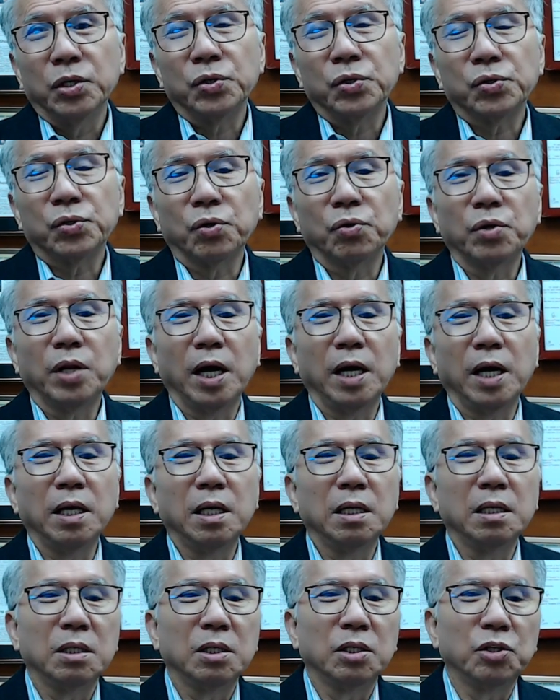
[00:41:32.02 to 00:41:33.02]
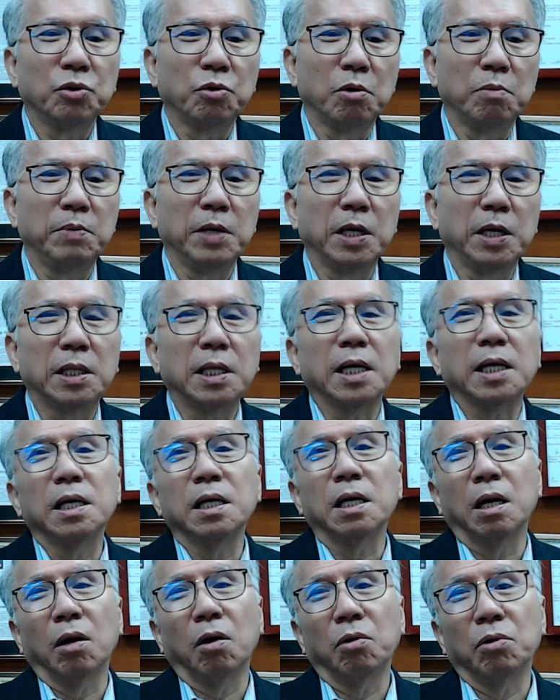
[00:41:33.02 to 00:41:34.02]
So then you will be
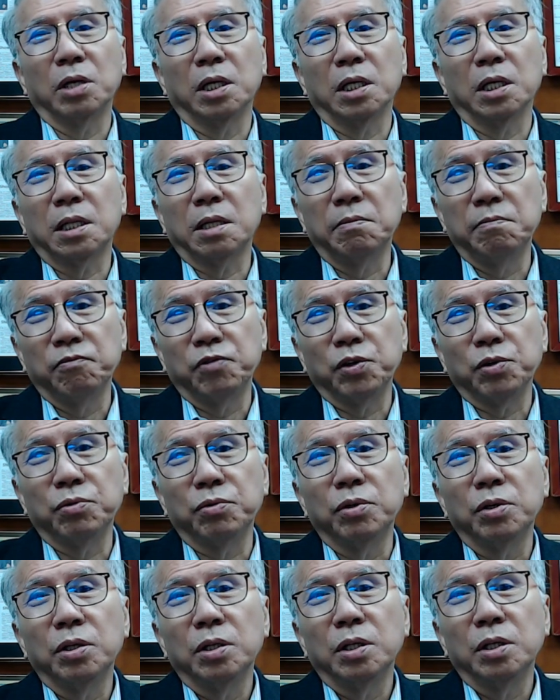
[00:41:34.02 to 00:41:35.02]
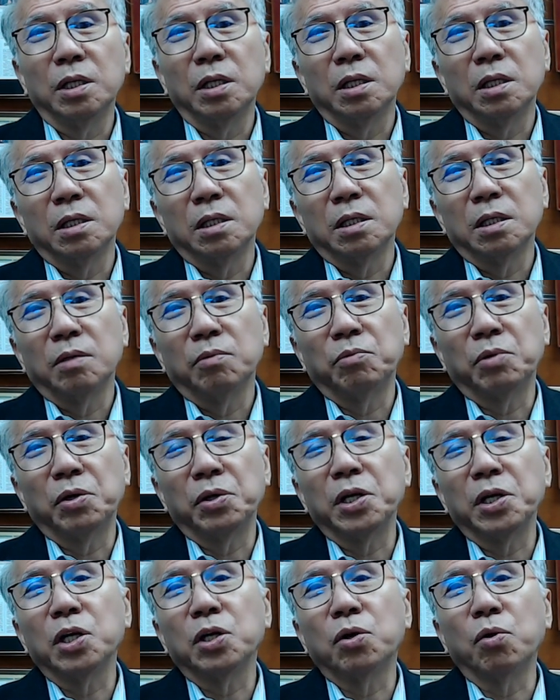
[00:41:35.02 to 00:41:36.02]
taking a longer term view. Will
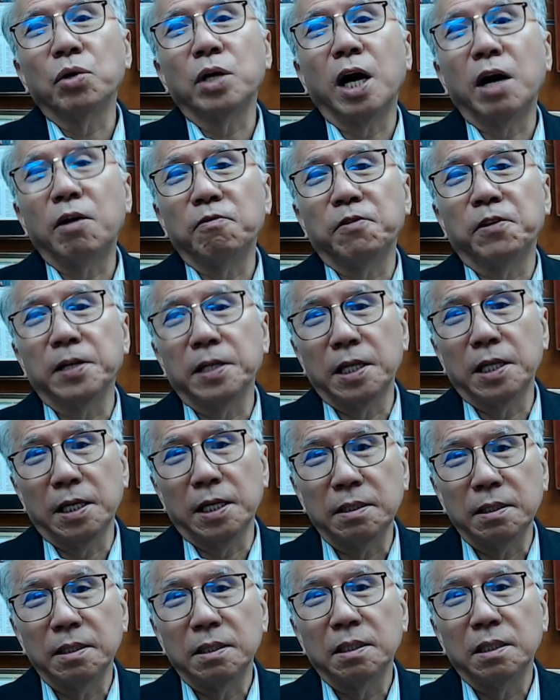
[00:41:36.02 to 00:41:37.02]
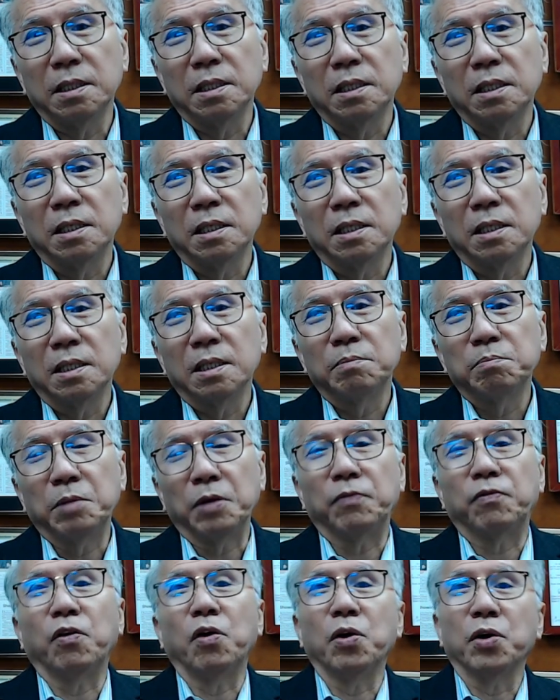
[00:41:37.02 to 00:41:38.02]
it go down further
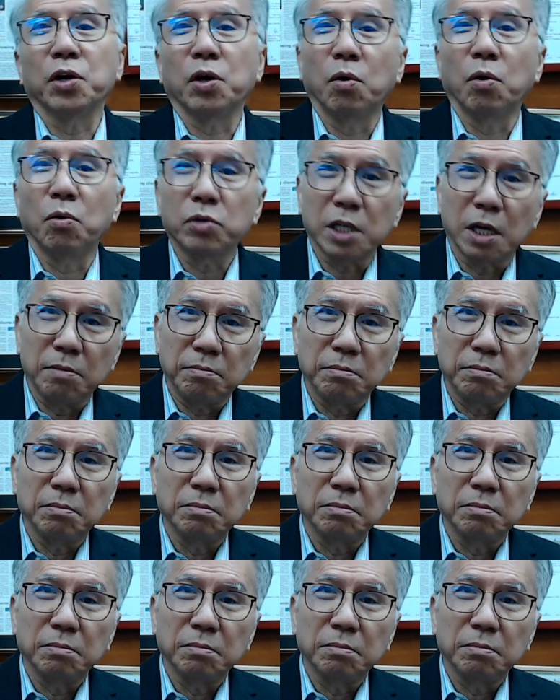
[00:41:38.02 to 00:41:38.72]
before it goes up?